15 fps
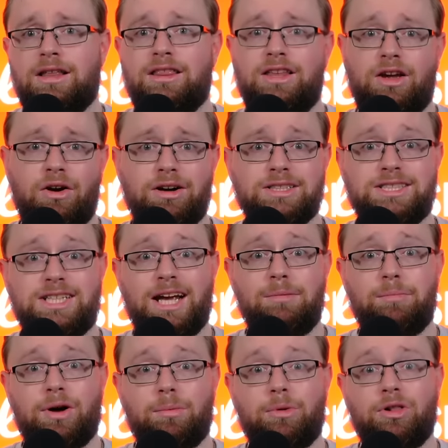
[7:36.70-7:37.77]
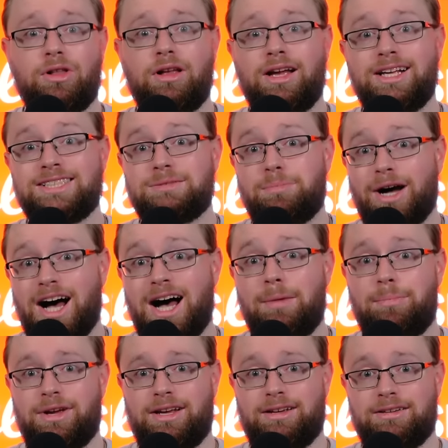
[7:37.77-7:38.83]
the RSN bubble is
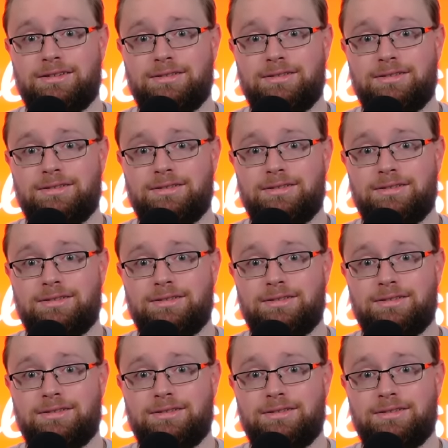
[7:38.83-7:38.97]
popping.